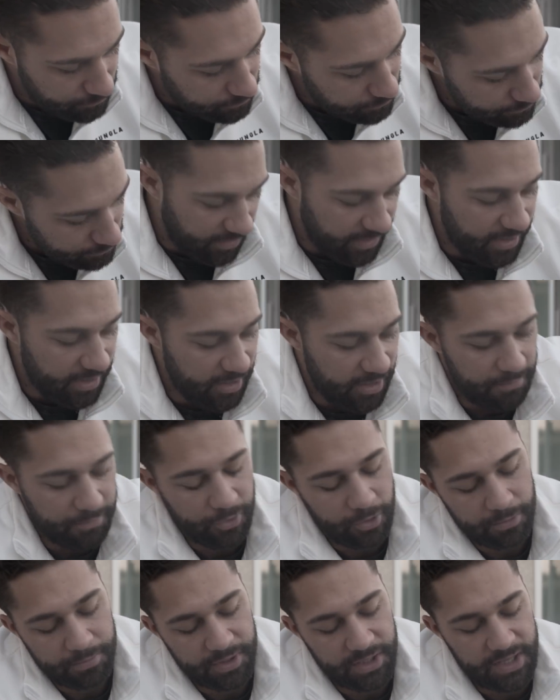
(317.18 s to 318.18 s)
Can you get it up
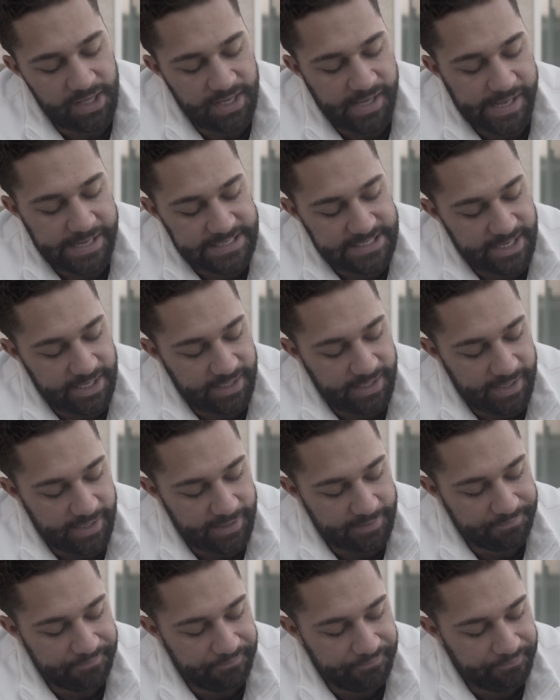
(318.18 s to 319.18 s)
normally? Yes, I
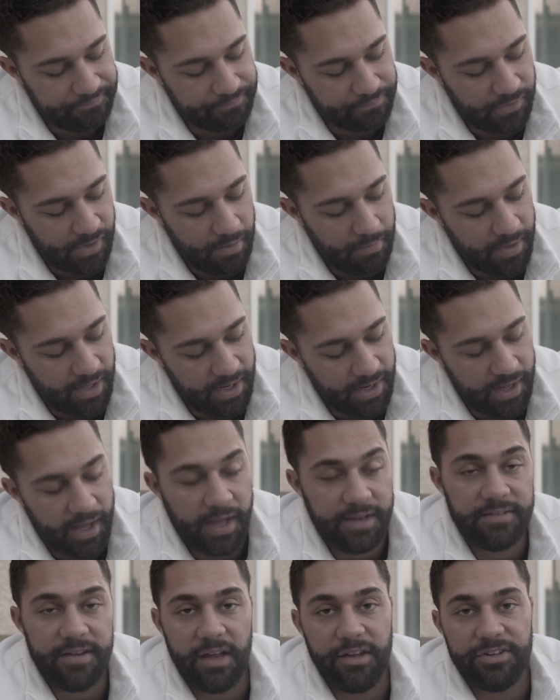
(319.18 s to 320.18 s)
can. But
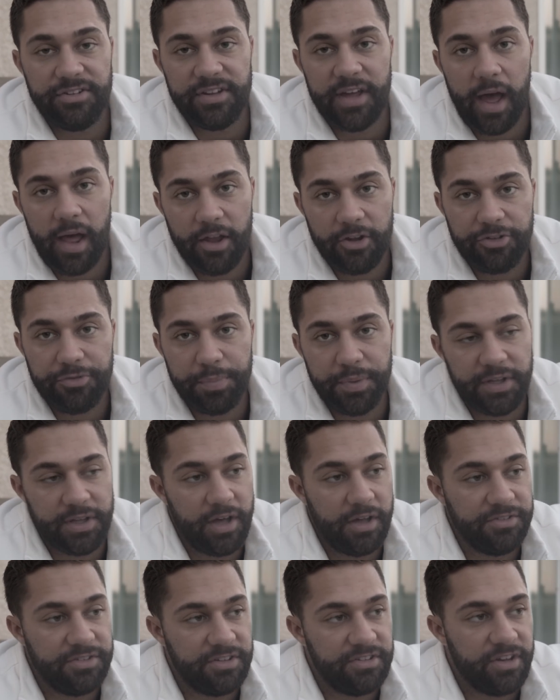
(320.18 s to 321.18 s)
I take Cialis
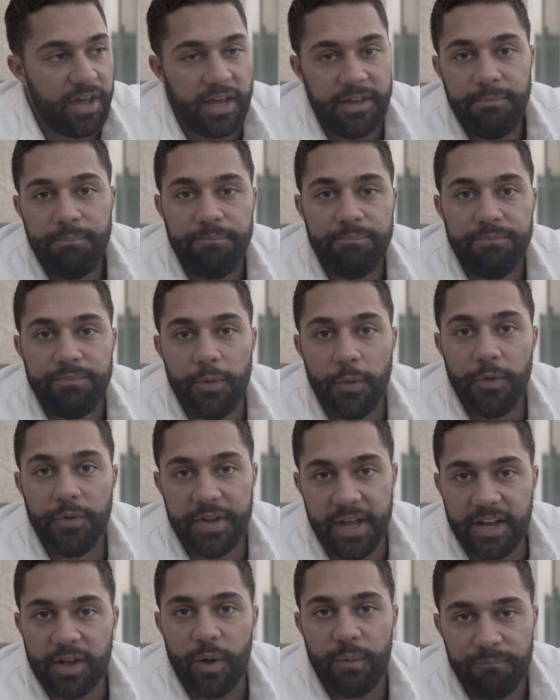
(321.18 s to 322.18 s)
because it's like your
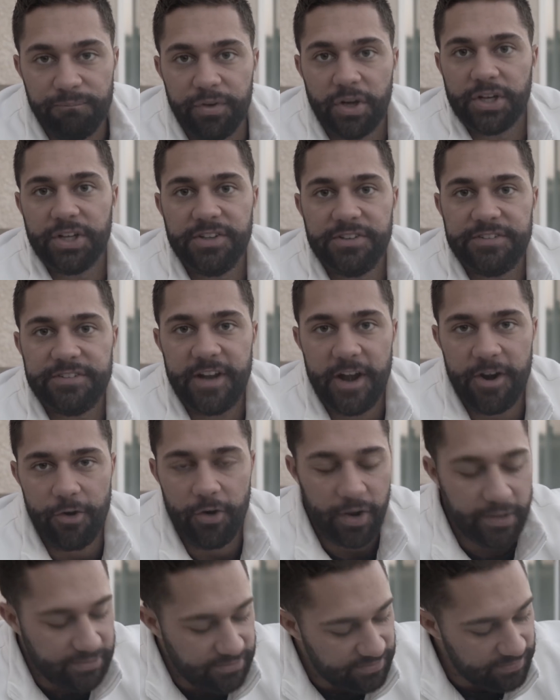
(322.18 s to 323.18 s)
dick on fucking
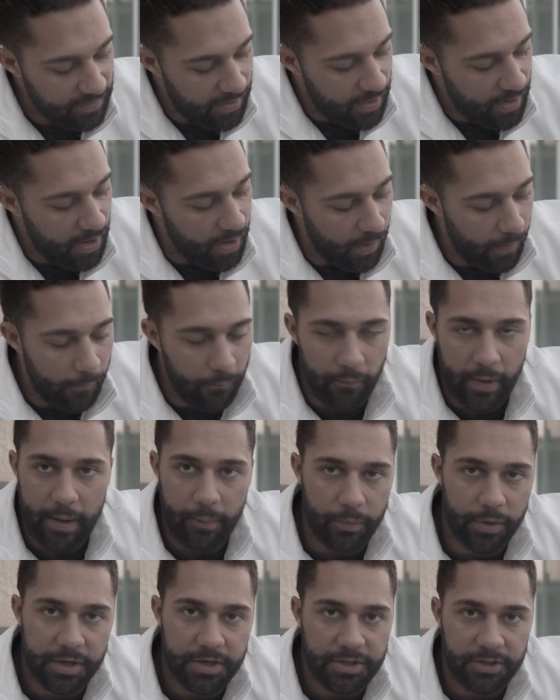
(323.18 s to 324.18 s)
steroids. Why
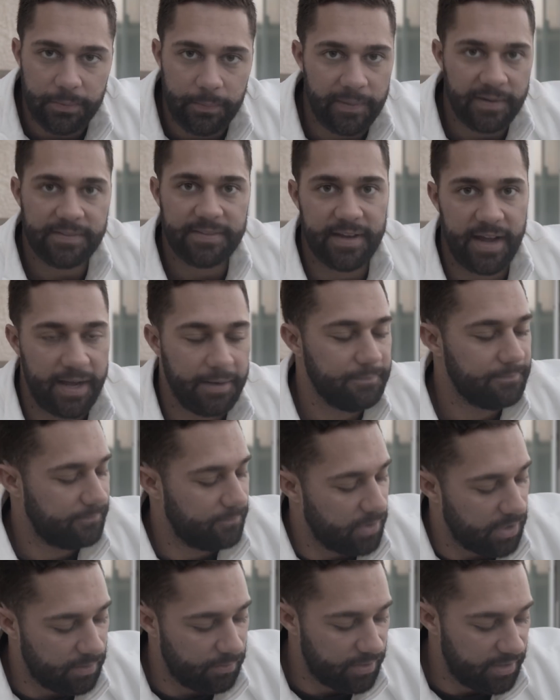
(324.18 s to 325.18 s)
wouldn't you want that?
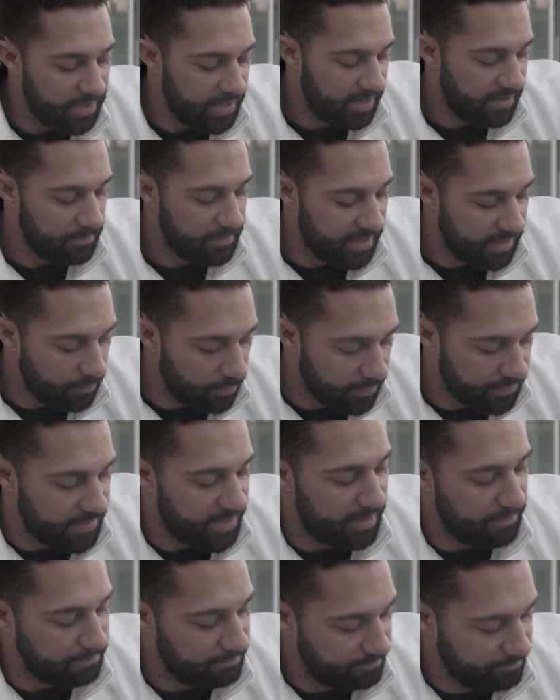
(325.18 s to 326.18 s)
Why wouldn't any man want
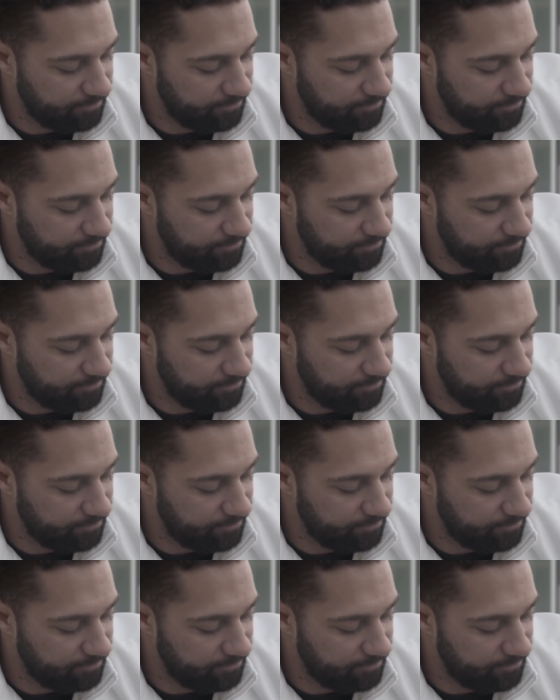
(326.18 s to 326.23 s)
that?